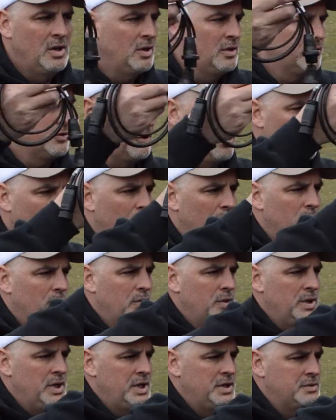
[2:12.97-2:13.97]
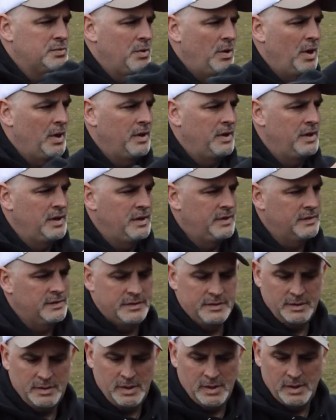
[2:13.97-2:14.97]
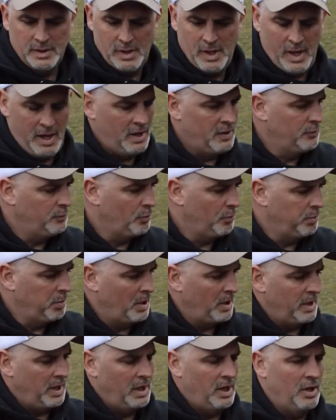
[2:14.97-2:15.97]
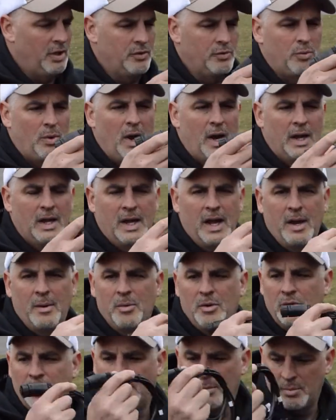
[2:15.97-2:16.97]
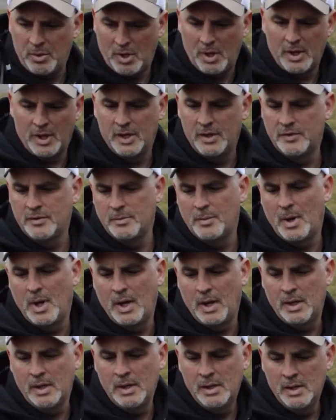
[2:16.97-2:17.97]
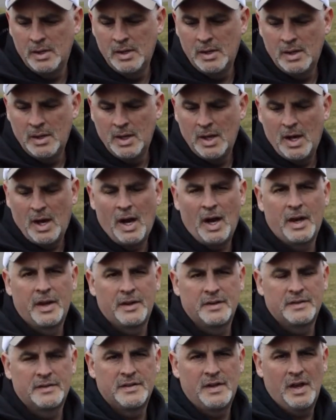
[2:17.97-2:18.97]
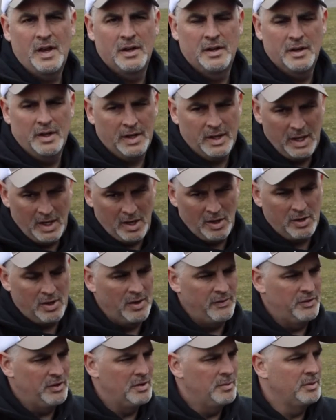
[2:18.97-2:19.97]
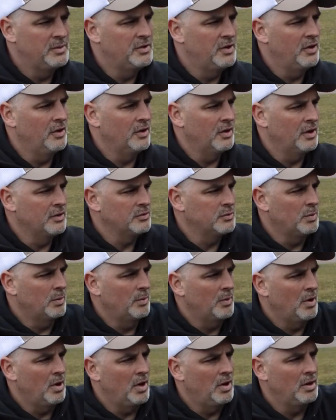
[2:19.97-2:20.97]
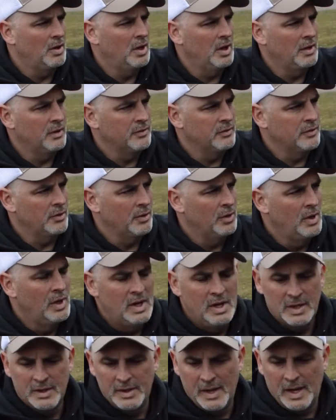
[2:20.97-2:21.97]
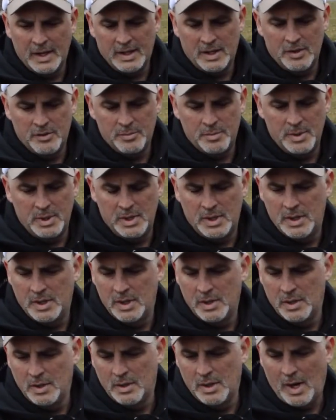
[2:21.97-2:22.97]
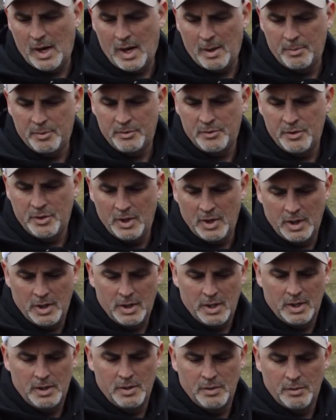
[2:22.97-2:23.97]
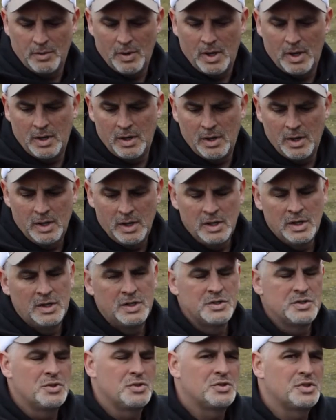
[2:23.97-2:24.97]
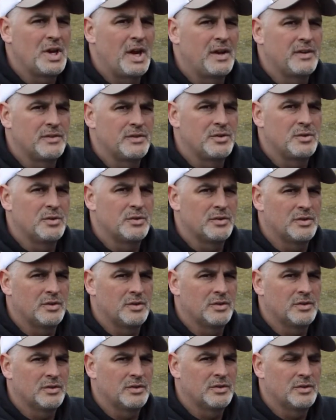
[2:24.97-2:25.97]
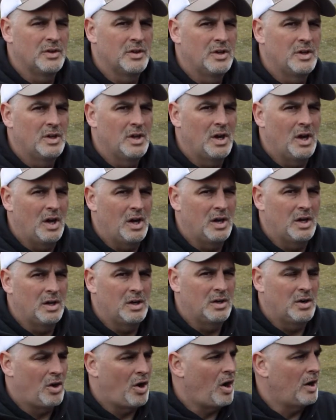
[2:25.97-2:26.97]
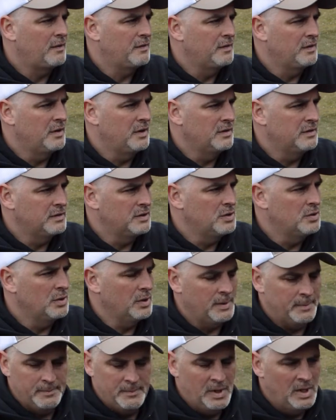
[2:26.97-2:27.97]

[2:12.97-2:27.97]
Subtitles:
So each one of these ends will plug into this Y cable and then plug into my Onix 10. Again, I'll give you the material list when we're all done. So that gives me the opportunity then to run two transducers off of this unit.